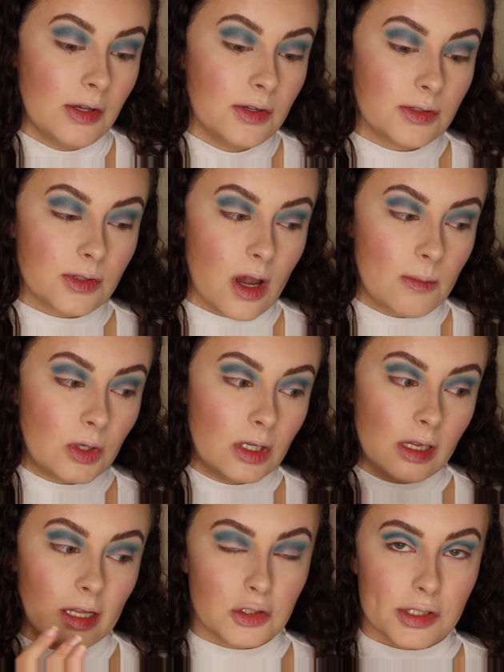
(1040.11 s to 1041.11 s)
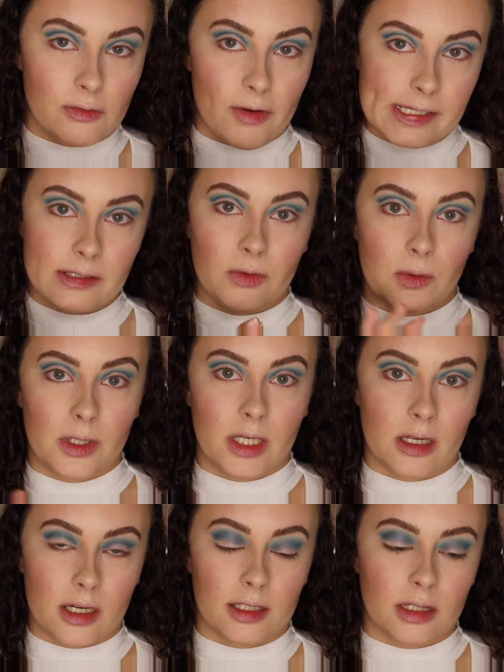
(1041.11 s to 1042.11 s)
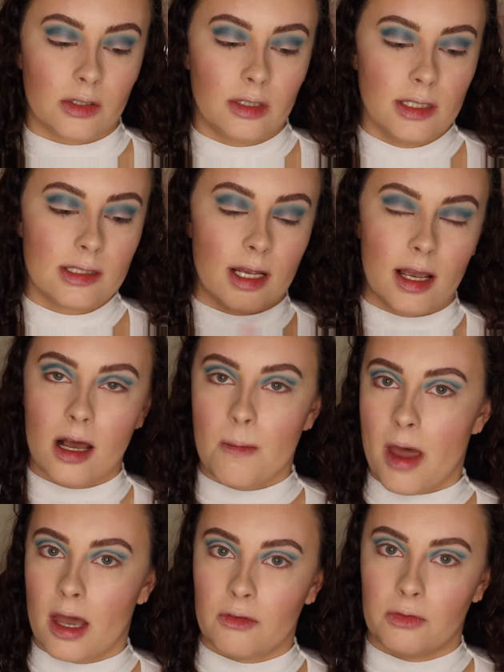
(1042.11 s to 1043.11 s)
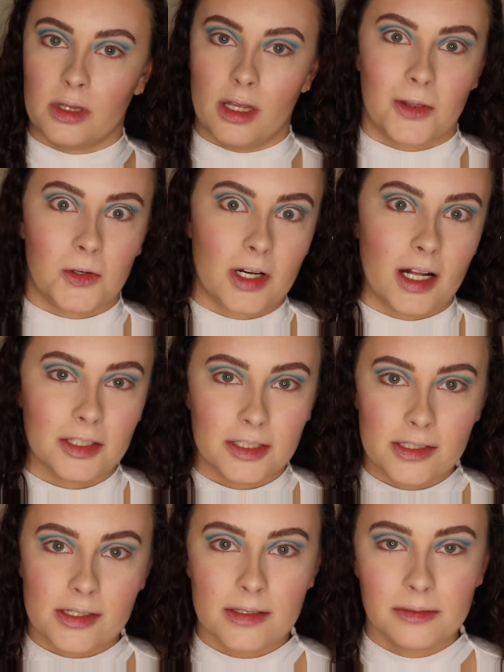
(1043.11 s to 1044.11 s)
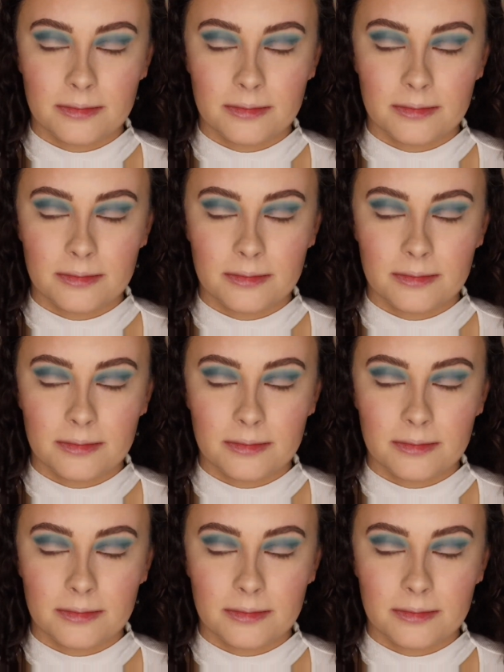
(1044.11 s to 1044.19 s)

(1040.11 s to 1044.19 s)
So I'm going to like just fast forward and cut the crease and come back for the other colors.